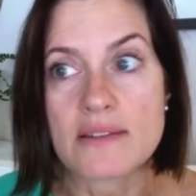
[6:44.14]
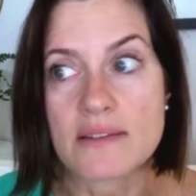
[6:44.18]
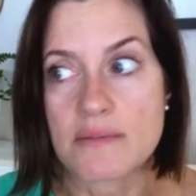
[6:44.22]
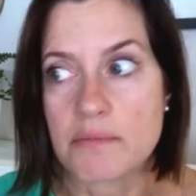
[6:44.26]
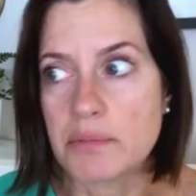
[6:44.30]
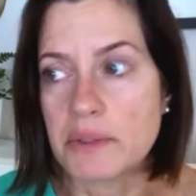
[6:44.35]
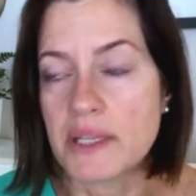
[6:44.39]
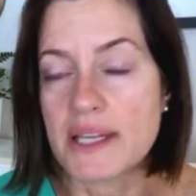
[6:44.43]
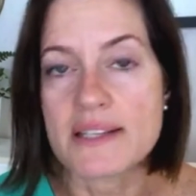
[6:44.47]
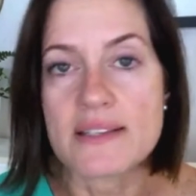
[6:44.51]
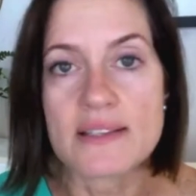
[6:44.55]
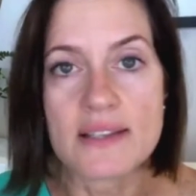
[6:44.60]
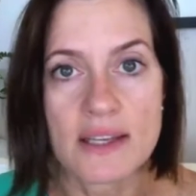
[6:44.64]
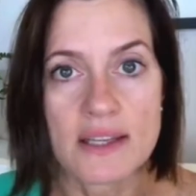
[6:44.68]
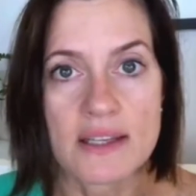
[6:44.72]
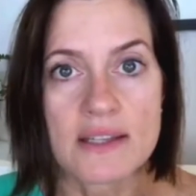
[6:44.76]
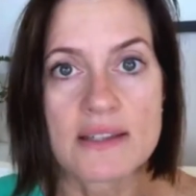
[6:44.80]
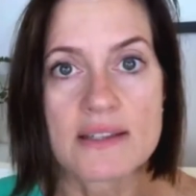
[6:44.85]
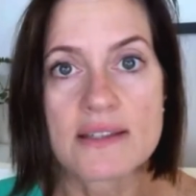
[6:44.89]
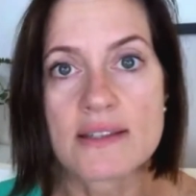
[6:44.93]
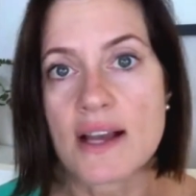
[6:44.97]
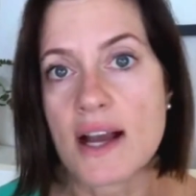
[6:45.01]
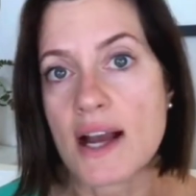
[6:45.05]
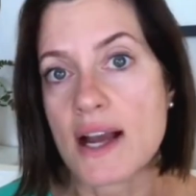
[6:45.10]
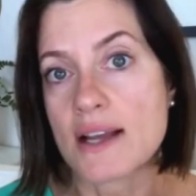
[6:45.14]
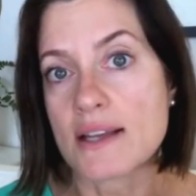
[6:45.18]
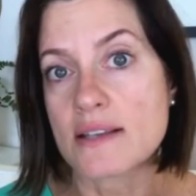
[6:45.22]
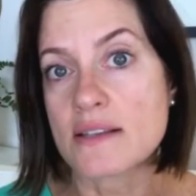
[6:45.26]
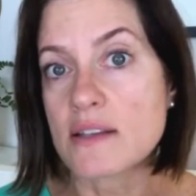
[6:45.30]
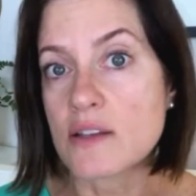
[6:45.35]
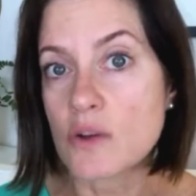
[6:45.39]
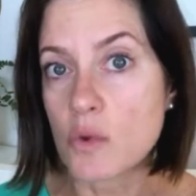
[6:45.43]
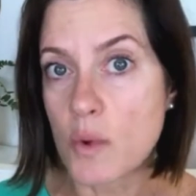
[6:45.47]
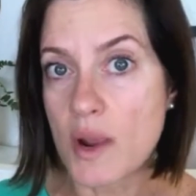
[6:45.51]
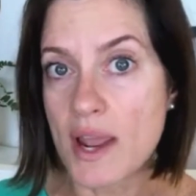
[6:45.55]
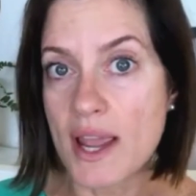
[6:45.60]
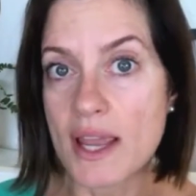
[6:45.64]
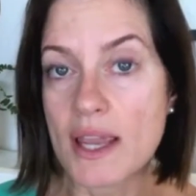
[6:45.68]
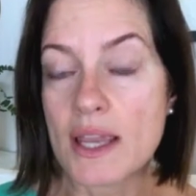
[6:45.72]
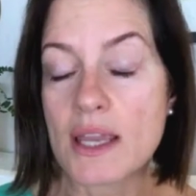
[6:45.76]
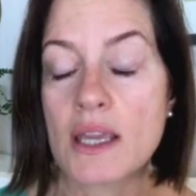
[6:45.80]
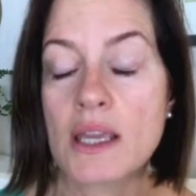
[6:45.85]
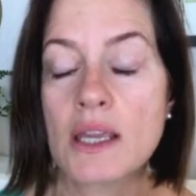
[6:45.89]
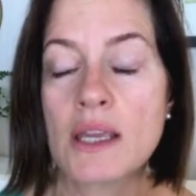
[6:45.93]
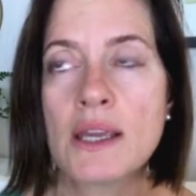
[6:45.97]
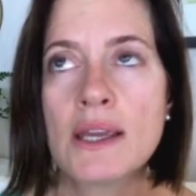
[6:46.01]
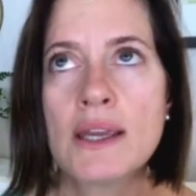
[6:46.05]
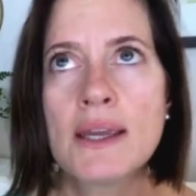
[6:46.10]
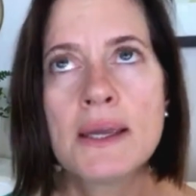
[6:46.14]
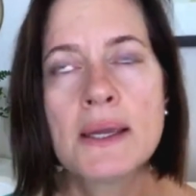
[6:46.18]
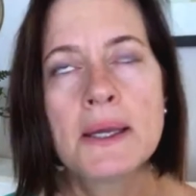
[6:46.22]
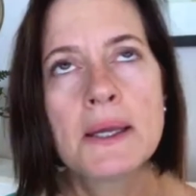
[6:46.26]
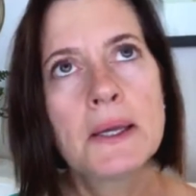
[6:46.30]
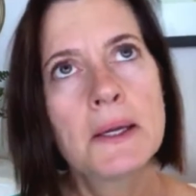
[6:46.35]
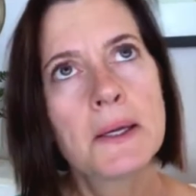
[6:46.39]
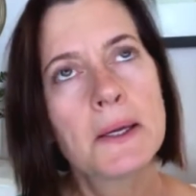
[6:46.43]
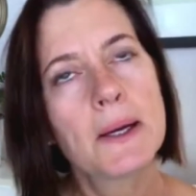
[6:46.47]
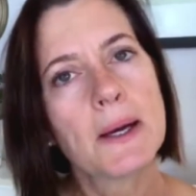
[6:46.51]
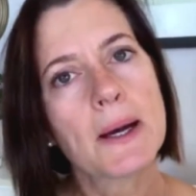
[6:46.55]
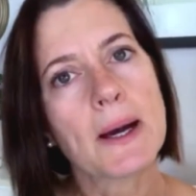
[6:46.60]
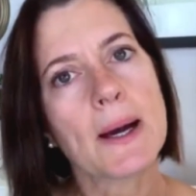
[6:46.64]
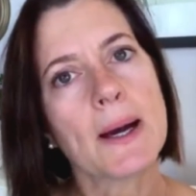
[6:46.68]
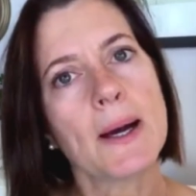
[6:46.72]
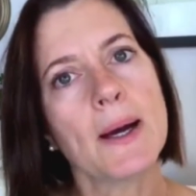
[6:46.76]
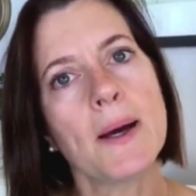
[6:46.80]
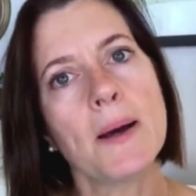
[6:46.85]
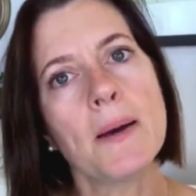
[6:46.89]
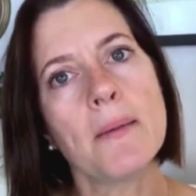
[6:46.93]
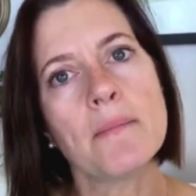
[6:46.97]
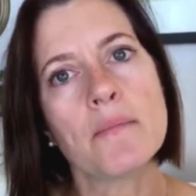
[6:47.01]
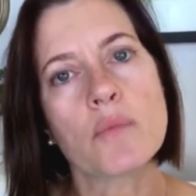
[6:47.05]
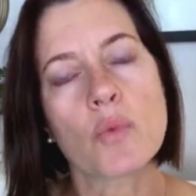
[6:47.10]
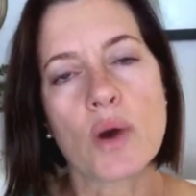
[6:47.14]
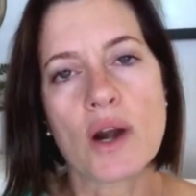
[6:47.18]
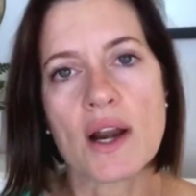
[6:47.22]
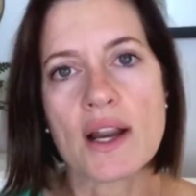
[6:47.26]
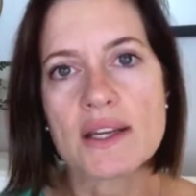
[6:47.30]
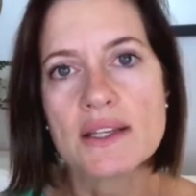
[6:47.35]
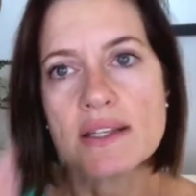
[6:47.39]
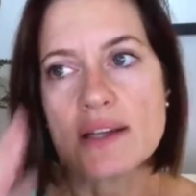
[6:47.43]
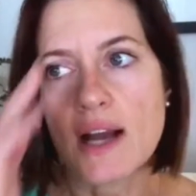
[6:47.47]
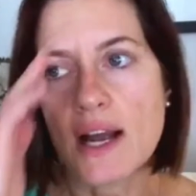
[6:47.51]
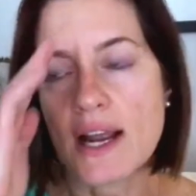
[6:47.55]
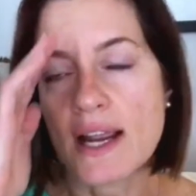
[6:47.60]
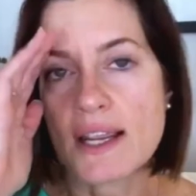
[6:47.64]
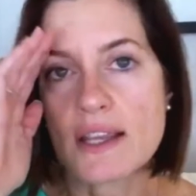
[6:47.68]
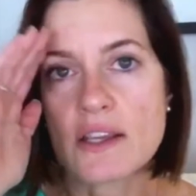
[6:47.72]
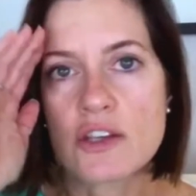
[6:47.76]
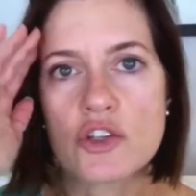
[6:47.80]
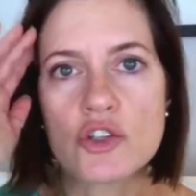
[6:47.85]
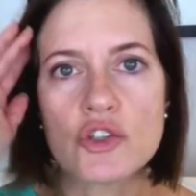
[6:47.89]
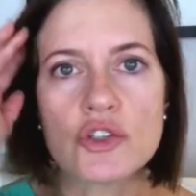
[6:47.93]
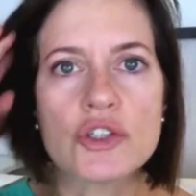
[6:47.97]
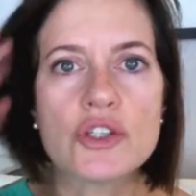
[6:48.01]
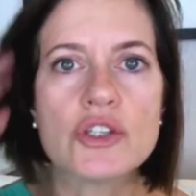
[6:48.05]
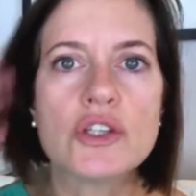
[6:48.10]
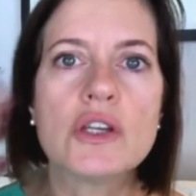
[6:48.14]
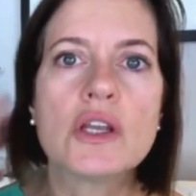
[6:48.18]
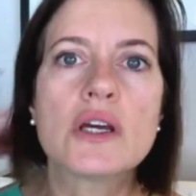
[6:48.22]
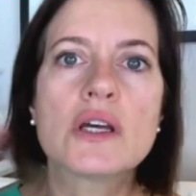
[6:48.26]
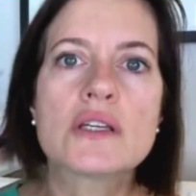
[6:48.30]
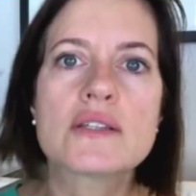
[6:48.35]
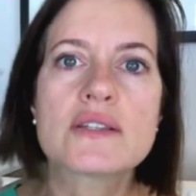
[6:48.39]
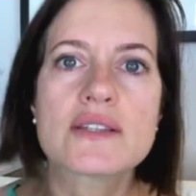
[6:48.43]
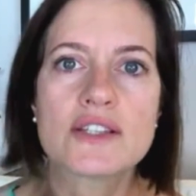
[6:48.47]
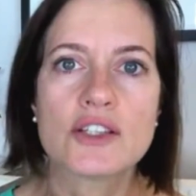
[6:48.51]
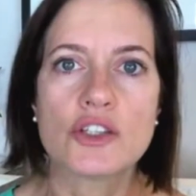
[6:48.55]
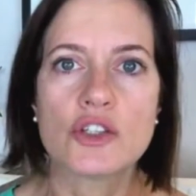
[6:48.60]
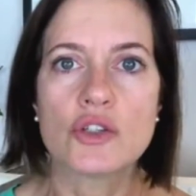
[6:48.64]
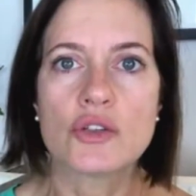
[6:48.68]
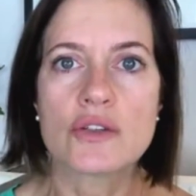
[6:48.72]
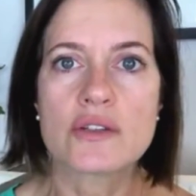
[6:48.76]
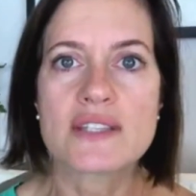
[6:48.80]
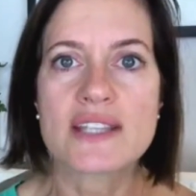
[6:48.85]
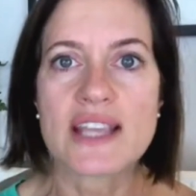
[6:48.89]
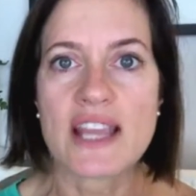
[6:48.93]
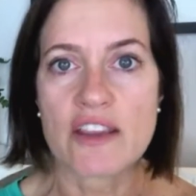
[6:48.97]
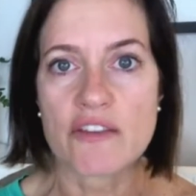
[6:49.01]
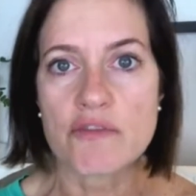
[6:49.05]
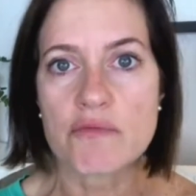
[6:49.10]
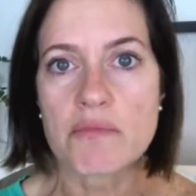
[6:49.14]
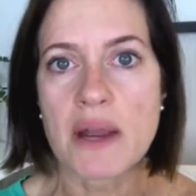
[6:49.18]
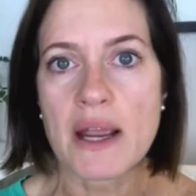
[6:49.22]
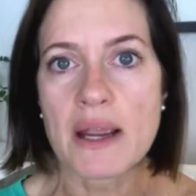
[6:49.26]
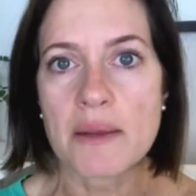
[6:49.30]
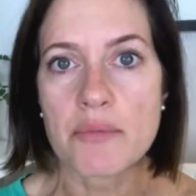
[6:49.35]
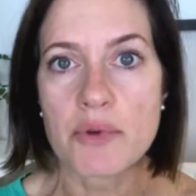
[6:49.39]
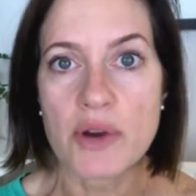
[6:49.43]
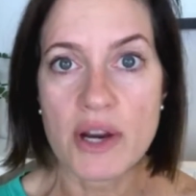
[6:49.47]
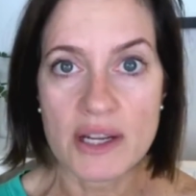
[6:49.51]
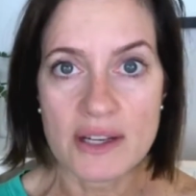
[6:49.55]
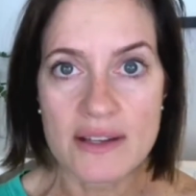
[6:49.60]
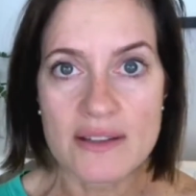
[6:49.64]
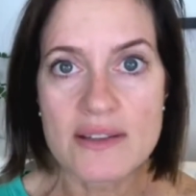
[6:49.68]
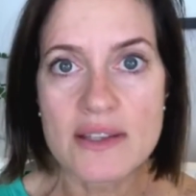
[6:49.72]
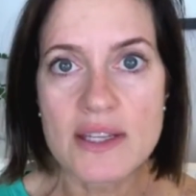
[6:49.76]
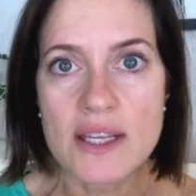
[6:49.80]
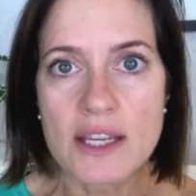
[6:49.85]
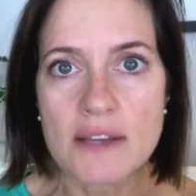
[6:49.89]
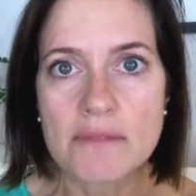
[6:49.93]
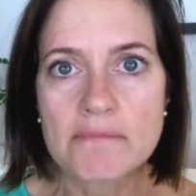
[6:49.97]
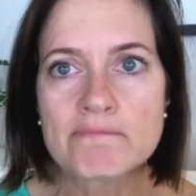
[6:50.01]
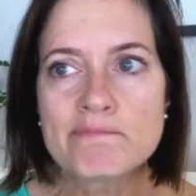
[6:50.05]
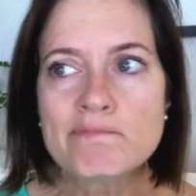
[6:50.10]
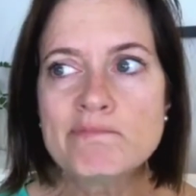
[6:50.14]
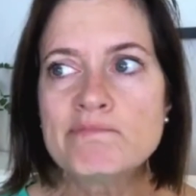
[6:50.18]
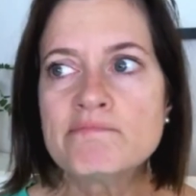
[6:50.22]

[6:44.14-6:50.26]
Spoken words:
blessing in disguise in a way, where I could still save my pregnancy.